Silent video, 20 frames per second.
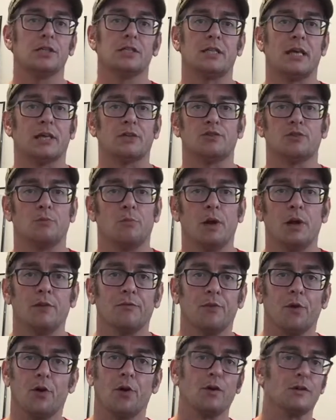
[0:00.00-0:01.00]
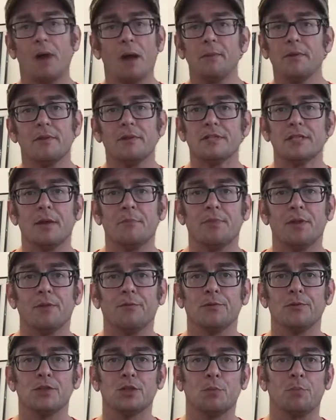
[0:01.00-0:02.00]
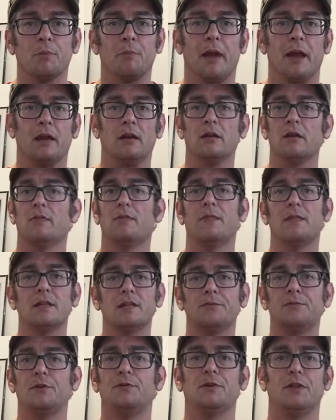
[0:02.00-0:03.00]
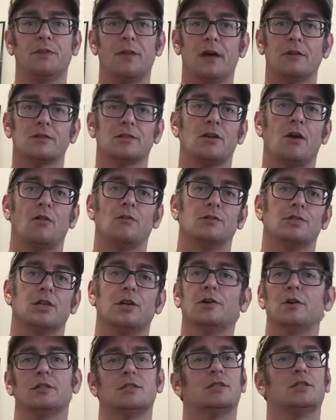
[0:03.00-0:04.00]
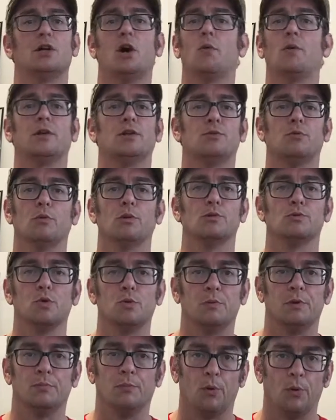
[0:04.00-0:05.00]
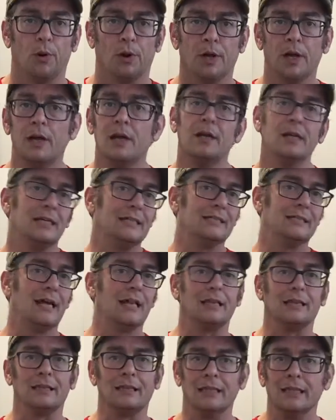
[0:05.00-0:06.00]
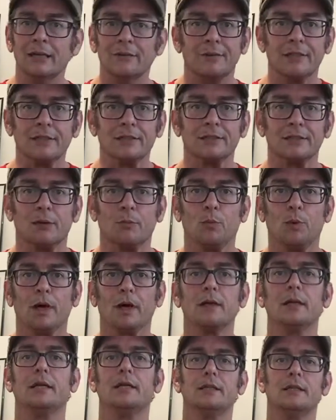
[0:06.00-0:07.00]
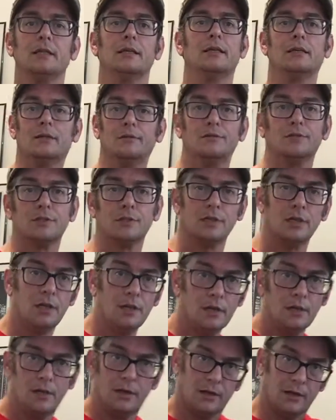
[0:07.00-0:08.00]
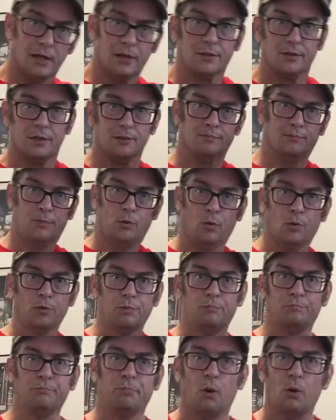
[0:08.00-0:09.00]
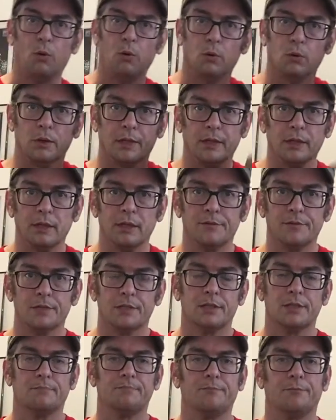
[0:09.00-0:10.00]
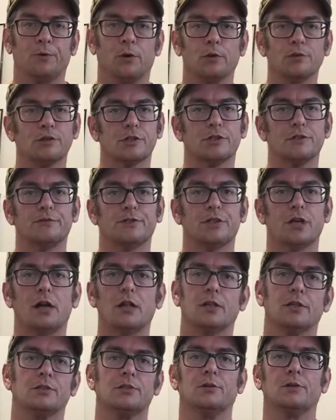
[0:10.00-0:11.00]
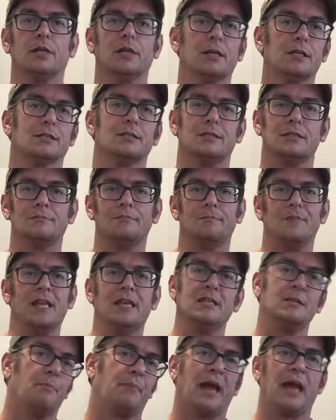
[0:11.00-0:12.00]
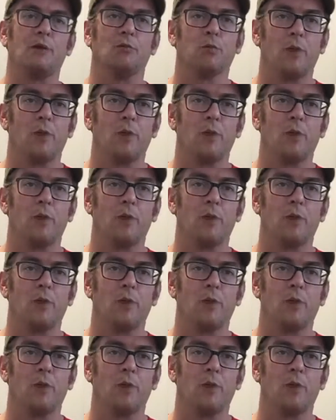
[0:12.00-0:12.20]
just extra money for her. It's probably the same thing for Superman. This $50,000 a year isn't going towards room and board. He's not living somewhere. He lives at the North Pole. He lives at the Fortress of Solitude. He doesn't need to pay